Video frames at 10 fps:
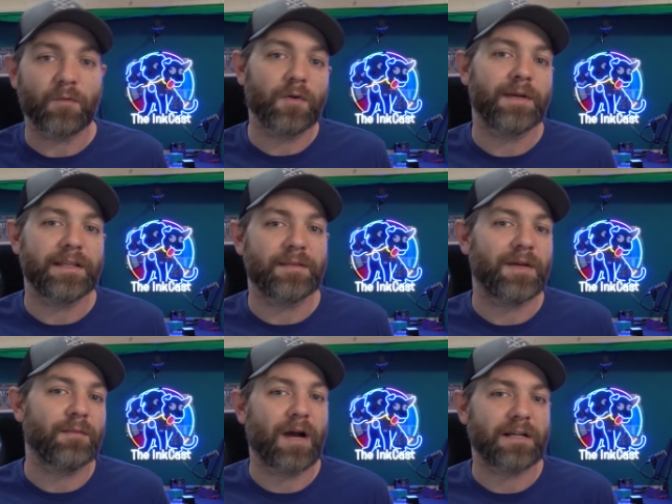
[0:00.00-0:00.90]
be at the
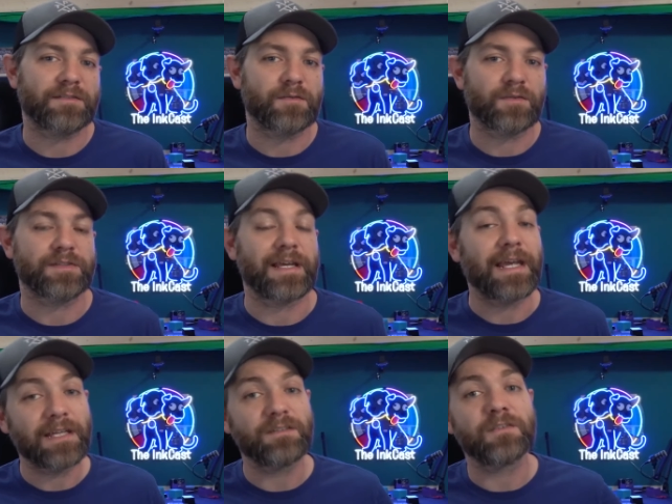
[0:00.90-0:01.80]
big box stores
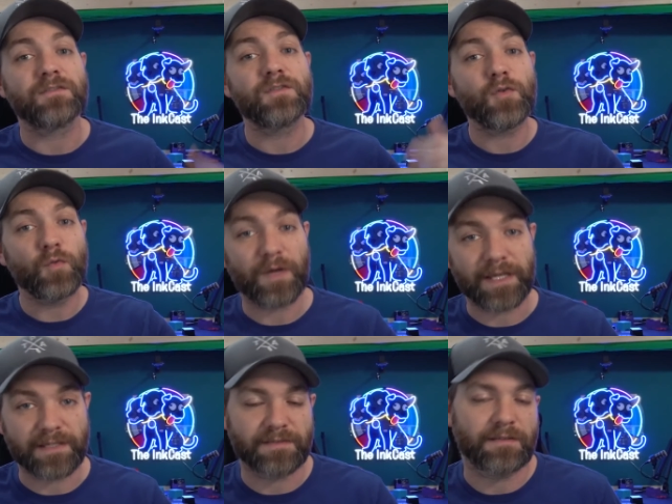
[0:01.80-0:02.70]
in 2
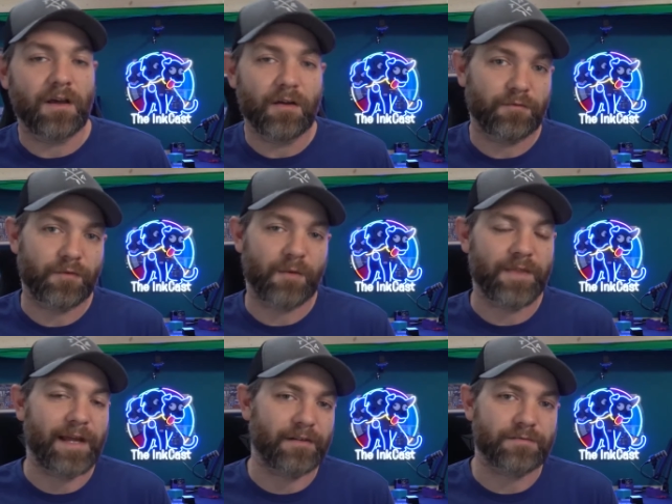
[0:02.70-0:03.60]
weeks from
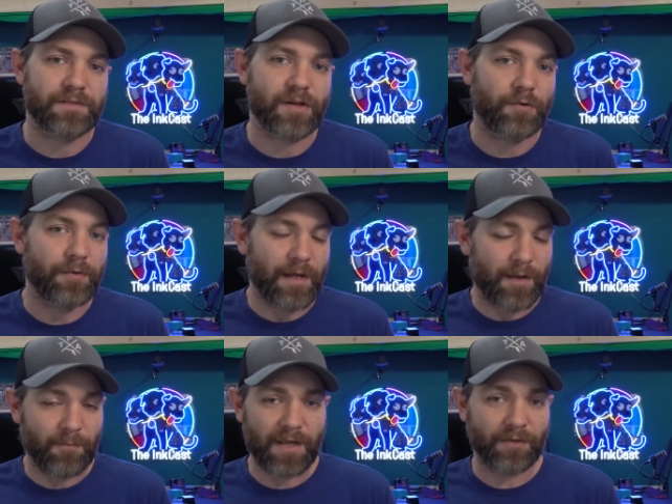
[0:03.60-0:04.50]
there. So
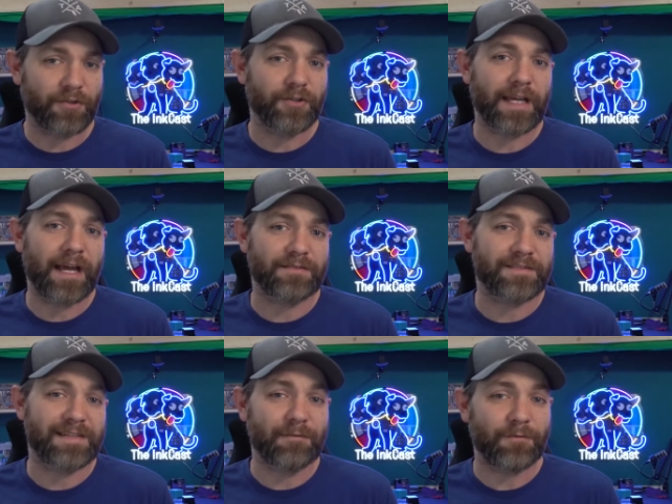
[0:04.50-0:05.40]
be on the lookout.
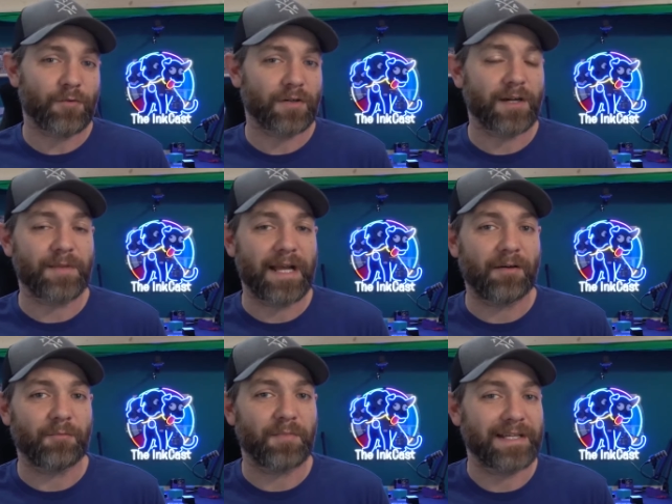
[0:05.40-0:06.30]
Set 4 coming
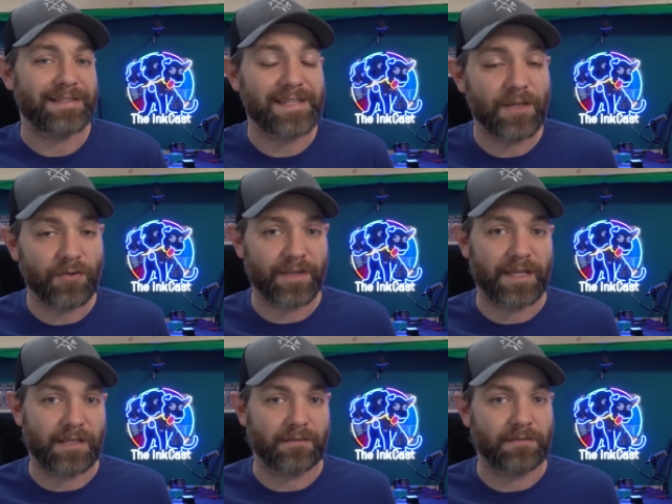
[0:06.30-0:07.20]
out. But until
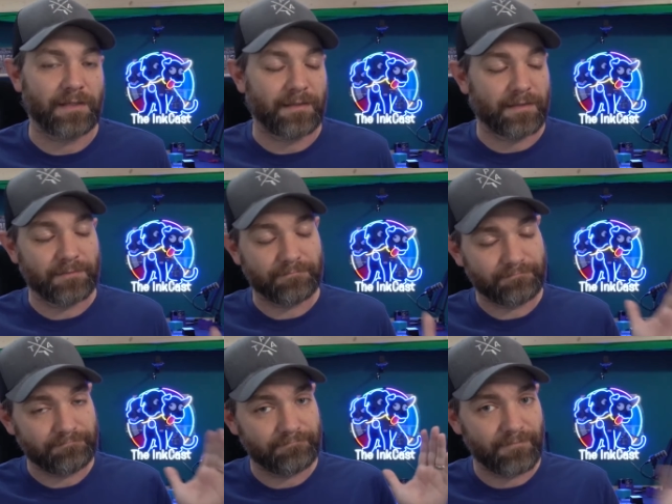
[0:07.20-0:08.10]
then,
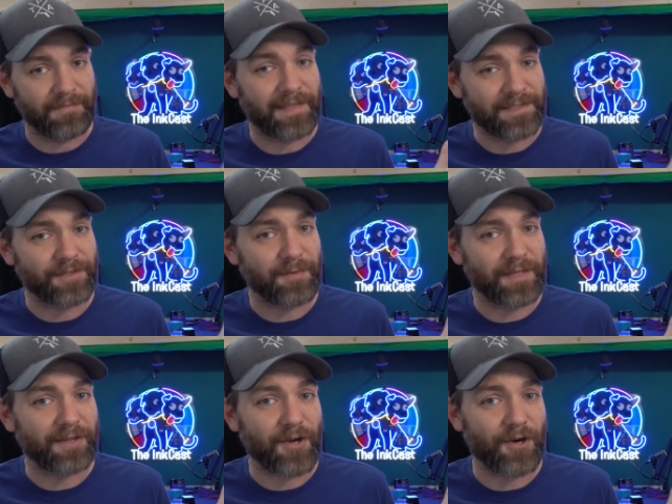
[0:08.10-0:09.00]
these are going to be
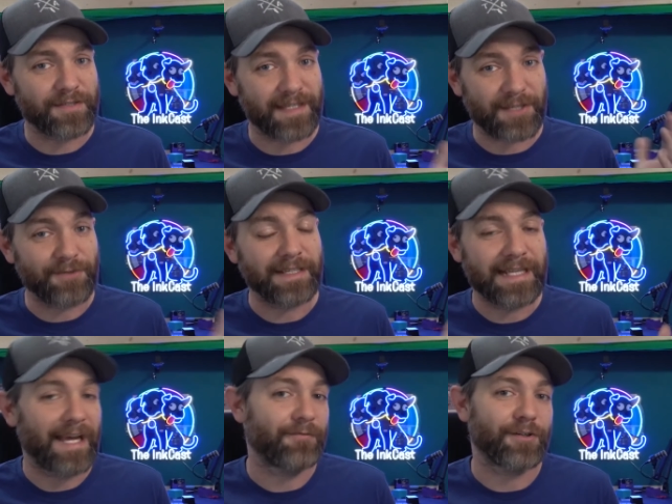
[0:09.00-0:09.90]
the cards that you need to
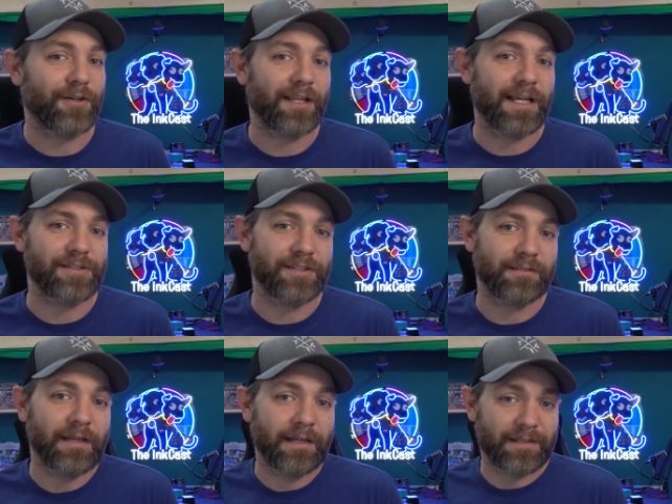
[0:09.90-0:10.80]
have in your collection
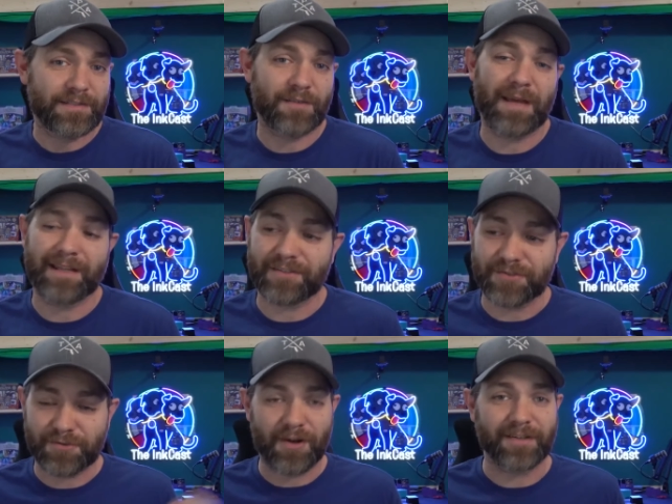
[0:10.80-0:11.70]
to make the
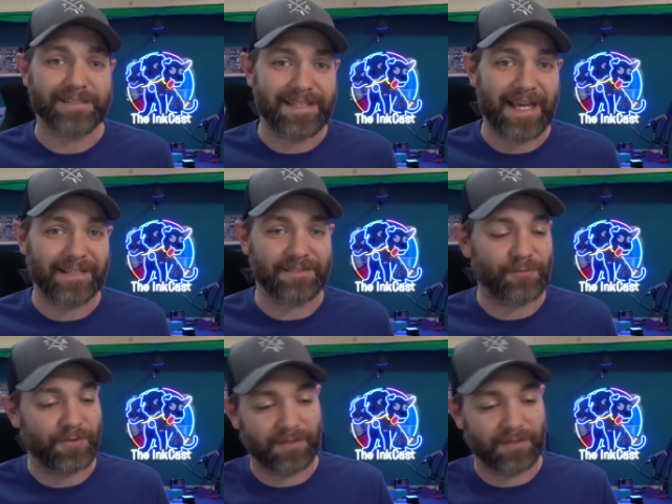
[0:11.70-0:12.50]
strongest decks or